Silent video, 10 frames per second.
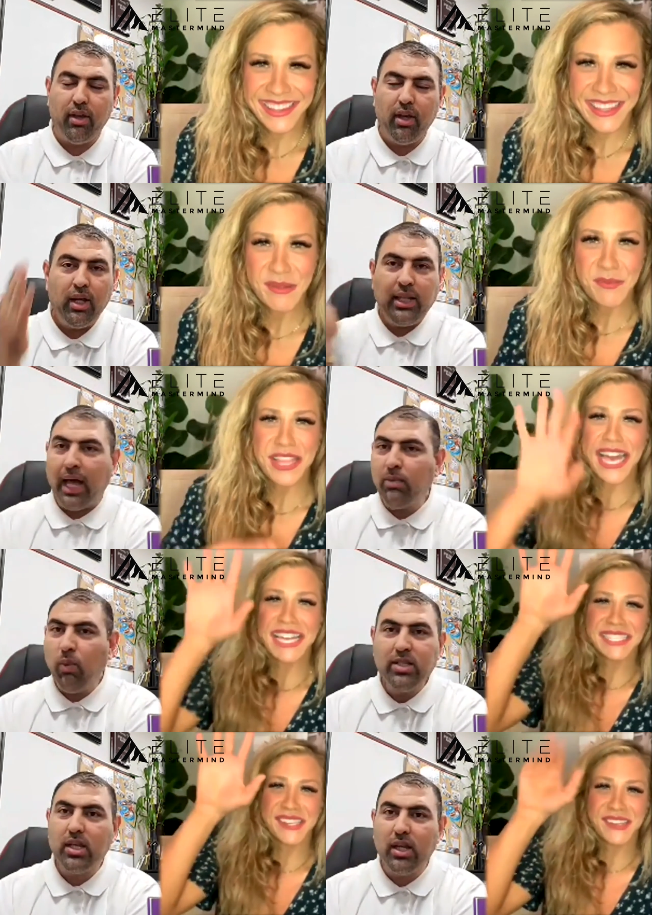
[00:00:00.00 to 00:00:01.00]
Speaker 1: Bless Not
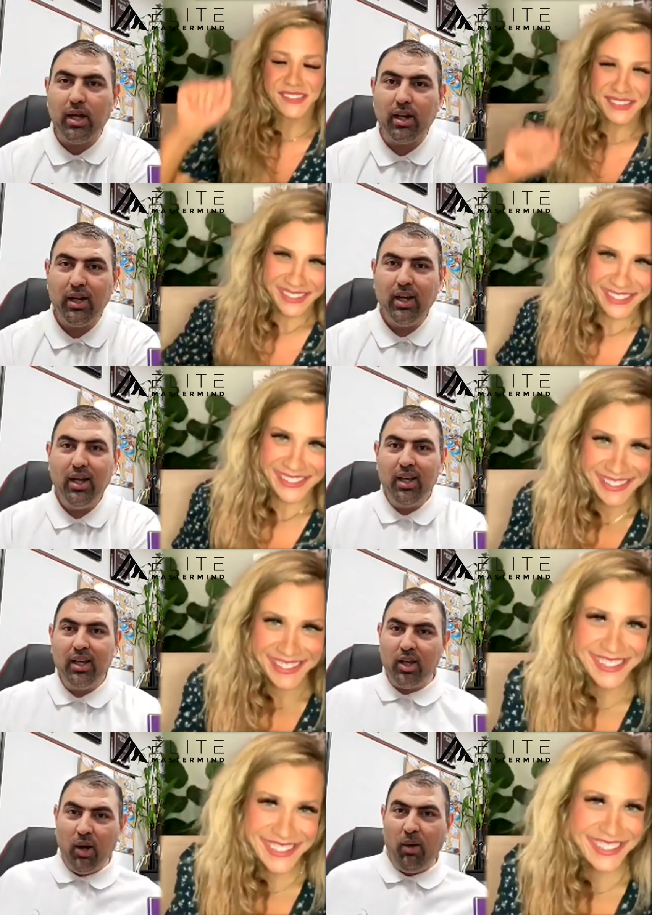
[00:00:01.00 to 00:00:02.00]
once you. a year.
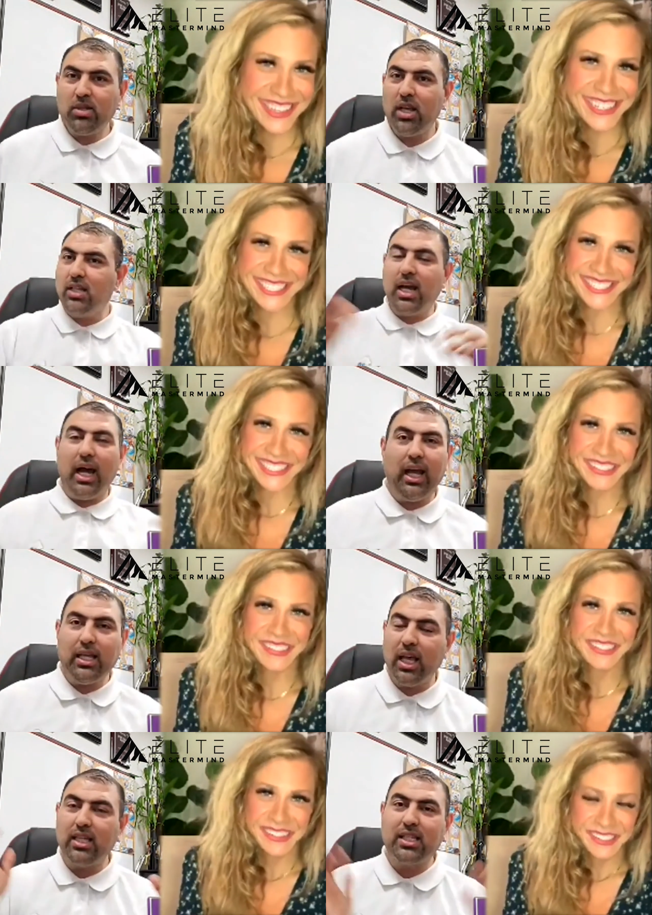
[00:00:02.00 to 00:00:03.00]
You know, yeah. it's, it's got,
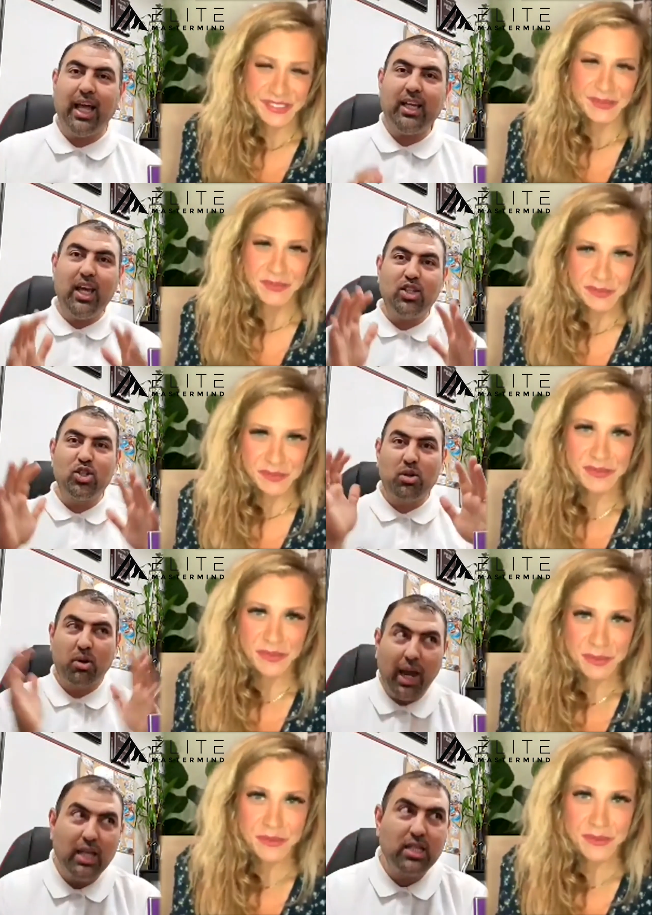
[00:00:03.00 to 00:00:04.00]
it's, it's like, it's
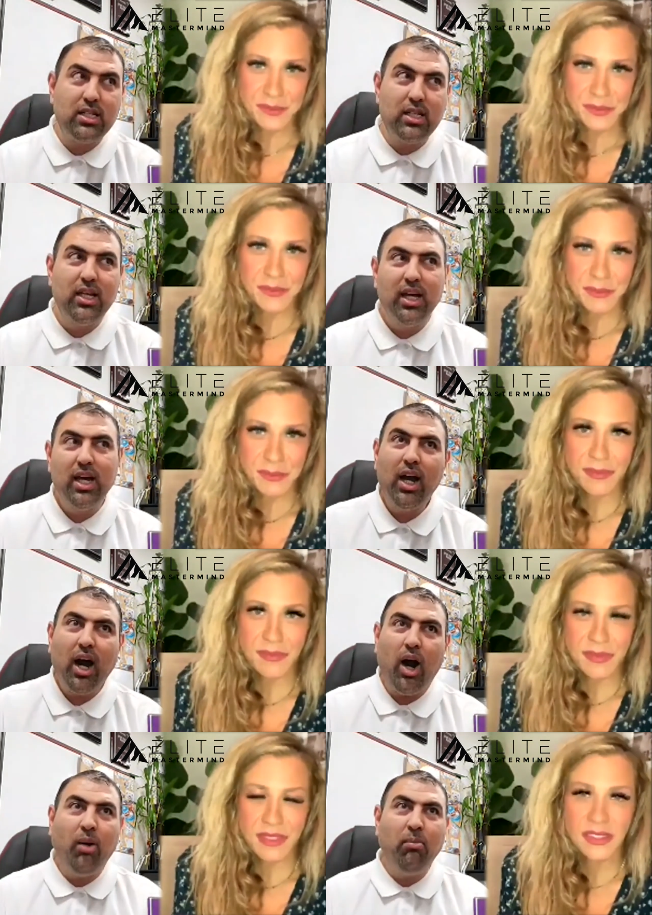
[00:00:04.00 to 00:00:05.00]
crazy
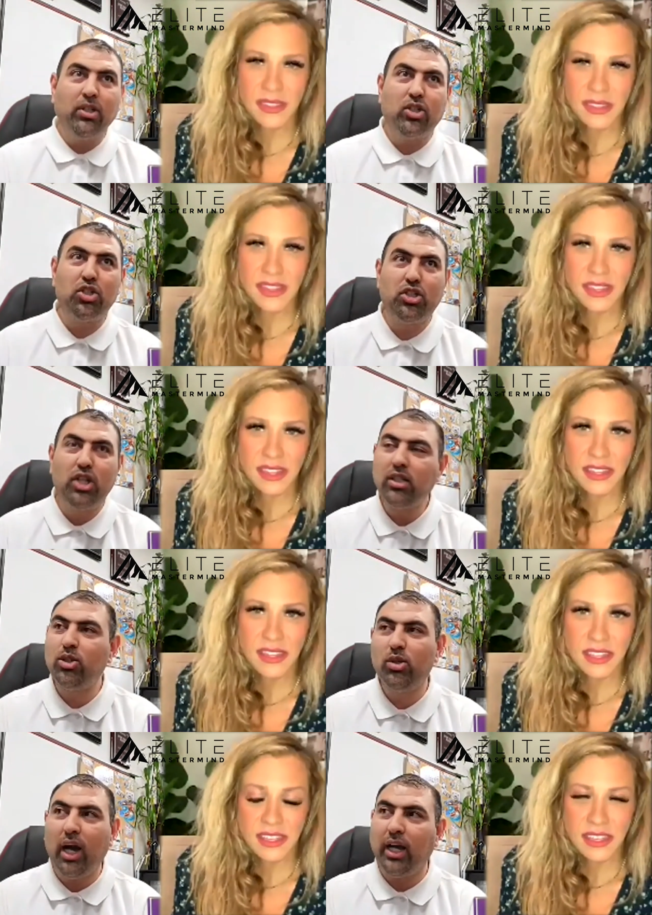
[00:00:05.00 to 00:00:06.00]
how much shit
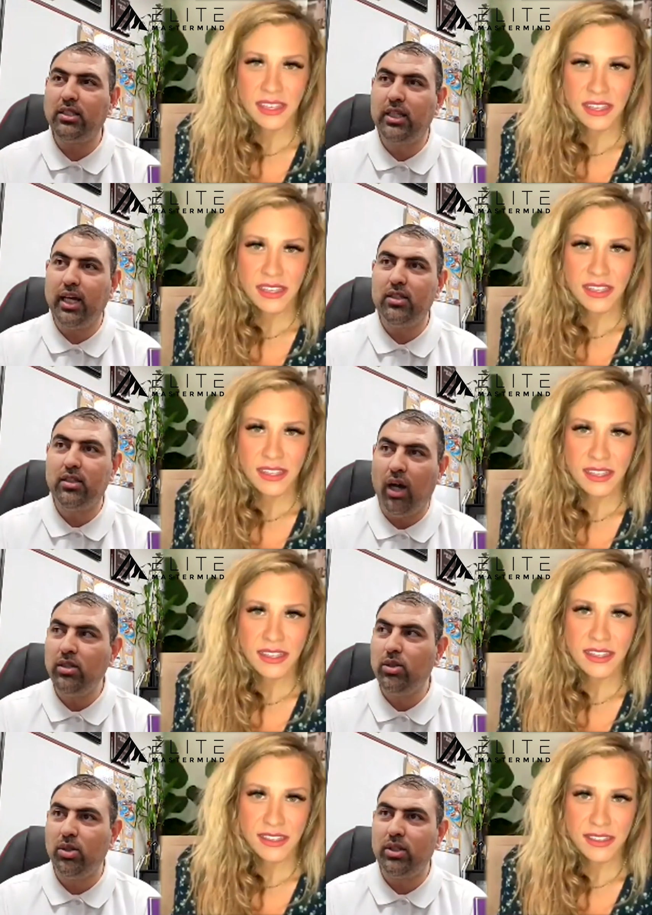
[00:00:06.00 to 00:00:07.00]
you guys get done
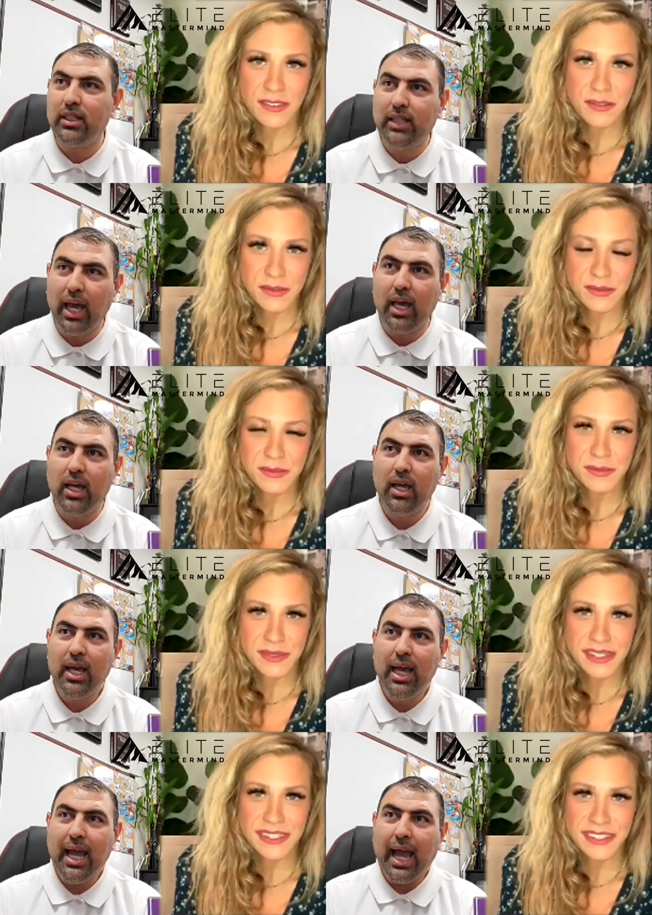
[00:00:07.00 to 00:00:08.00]
during the day.
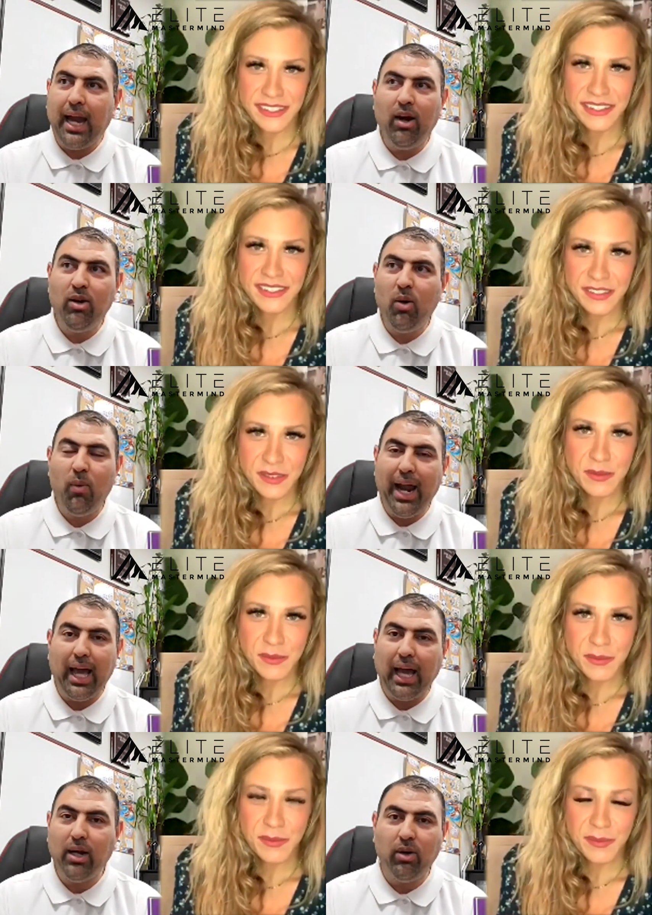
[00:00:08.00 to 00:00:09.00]
And I don't know
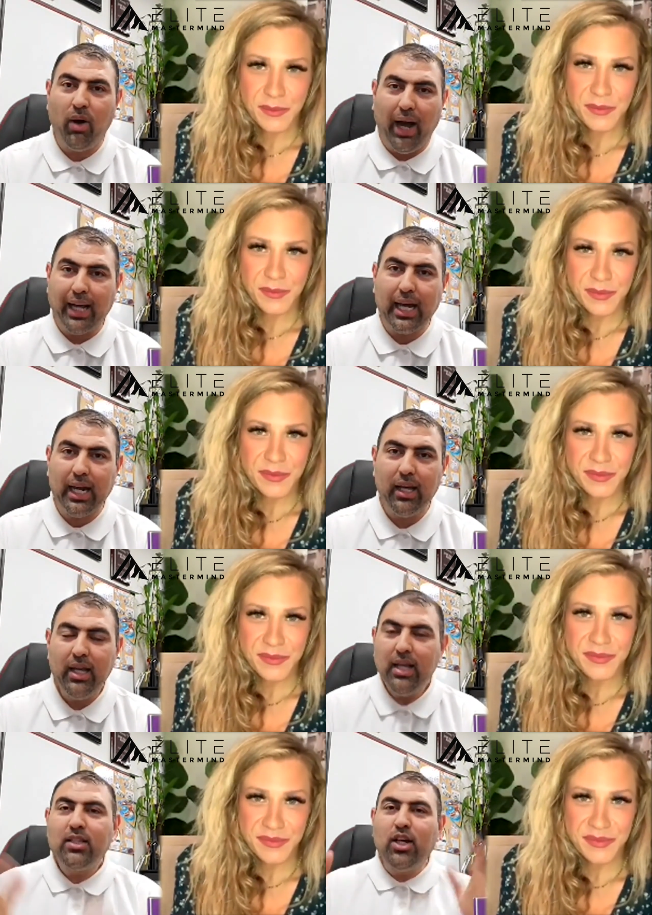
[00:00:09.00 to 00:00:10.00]
what, I don't know. I gotta,
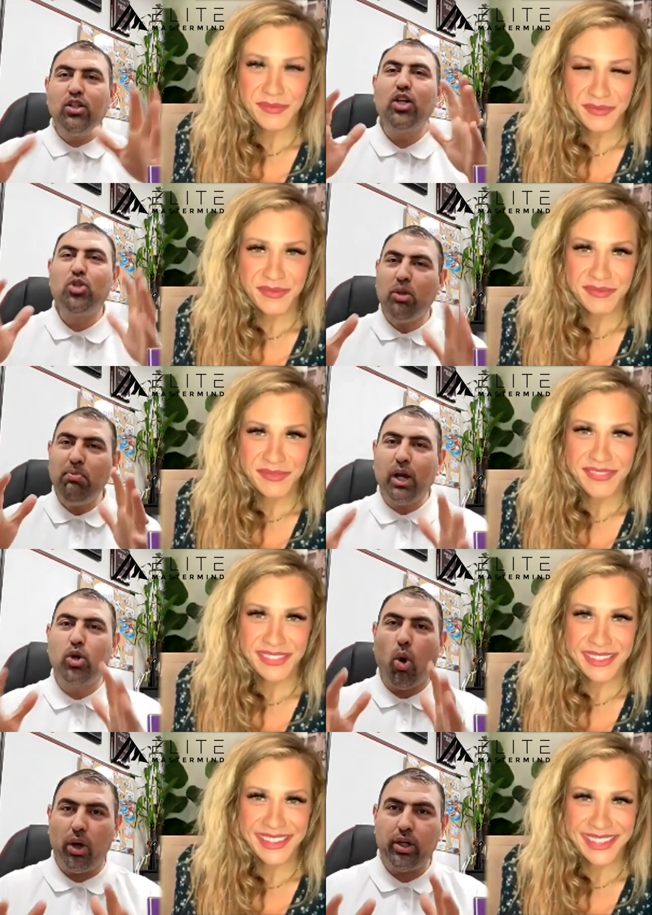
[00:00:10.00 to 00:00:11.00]
there, there should be a
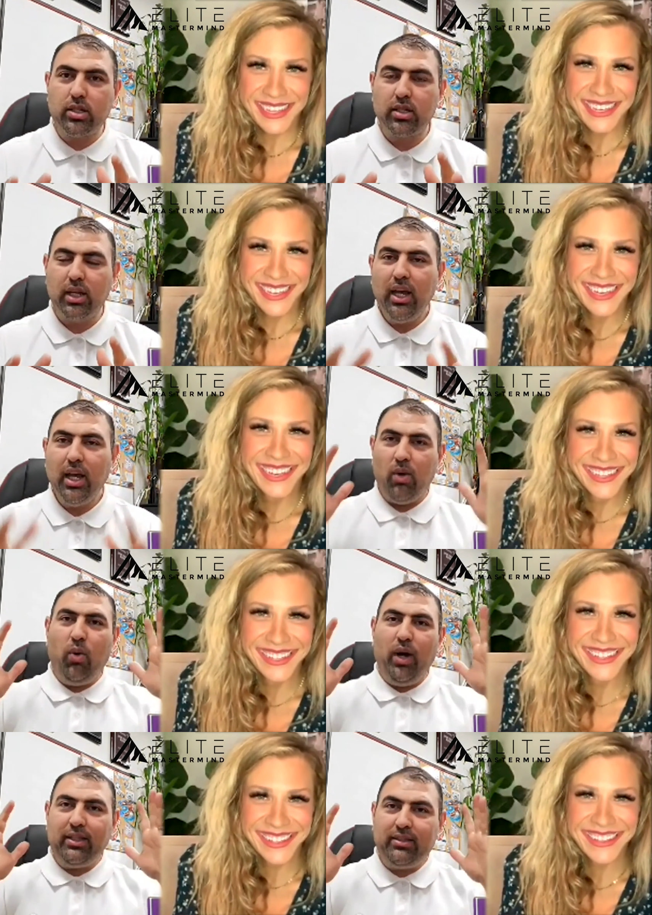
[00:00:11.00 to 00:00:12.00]
course
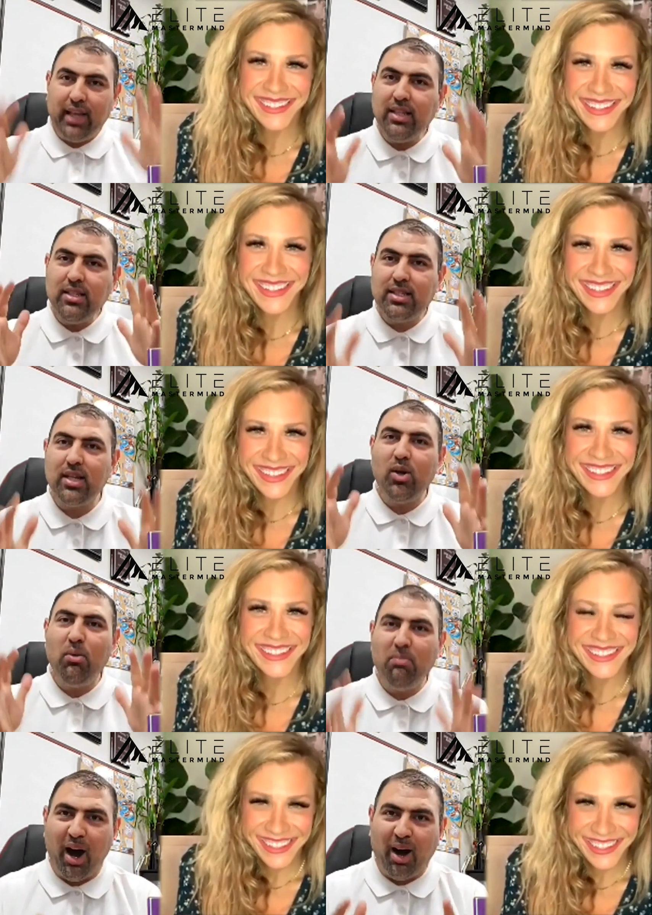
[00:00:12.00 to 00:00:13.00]
where ten single
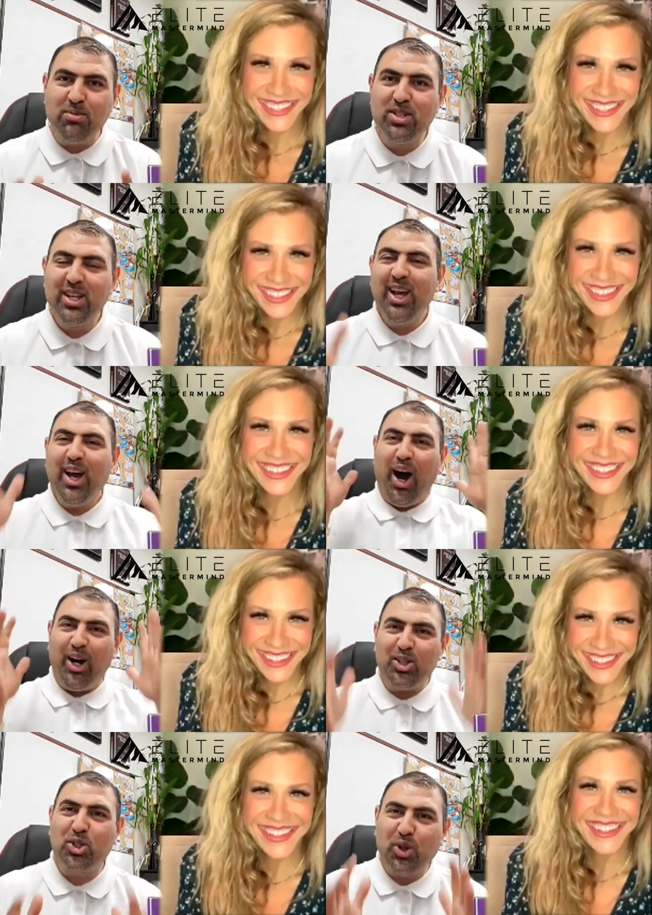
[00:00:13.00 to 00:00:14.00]
moms are
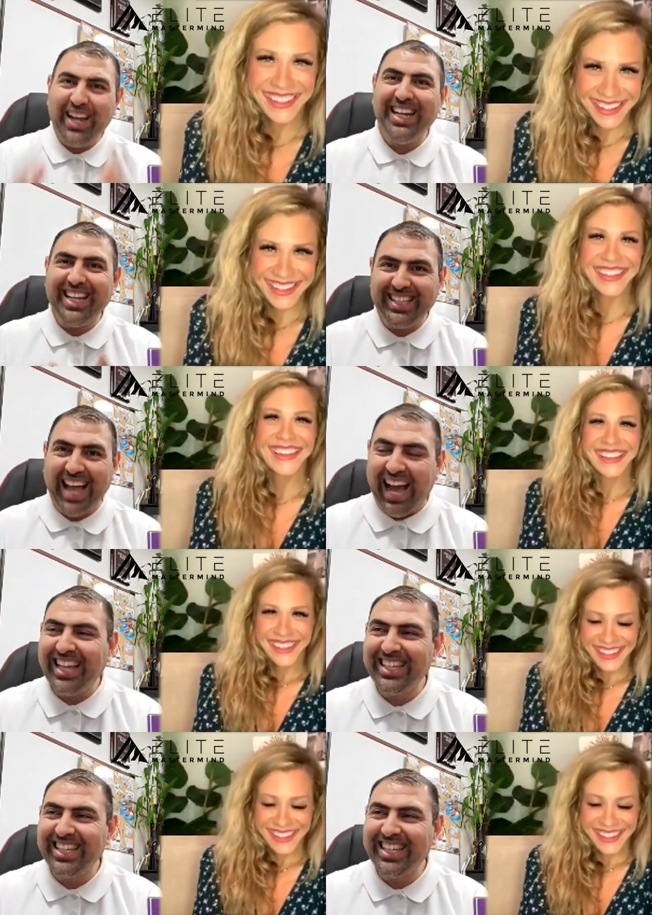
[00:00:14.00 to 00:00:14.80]
training that,